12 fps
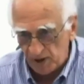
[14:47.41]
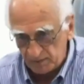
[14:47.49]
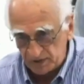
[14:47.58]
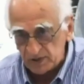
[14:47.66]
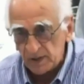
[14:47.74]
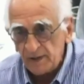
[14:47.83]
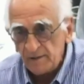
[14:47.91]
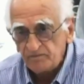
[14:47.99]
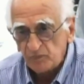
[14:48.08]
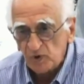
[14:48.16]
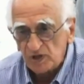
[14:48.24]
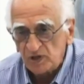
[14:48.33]
to do
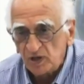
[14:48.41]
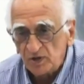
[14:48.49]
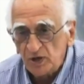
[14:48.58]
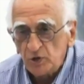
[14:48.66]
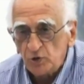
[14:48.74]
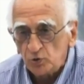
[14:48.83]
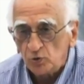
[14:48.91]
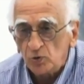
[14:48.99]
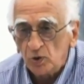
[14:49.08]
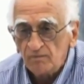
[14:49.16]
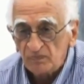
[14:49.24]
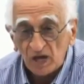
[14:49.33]
experiments with the
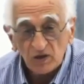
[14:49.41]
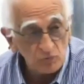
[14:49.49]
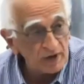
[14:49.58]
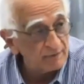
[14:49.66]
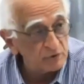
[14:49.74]
D2.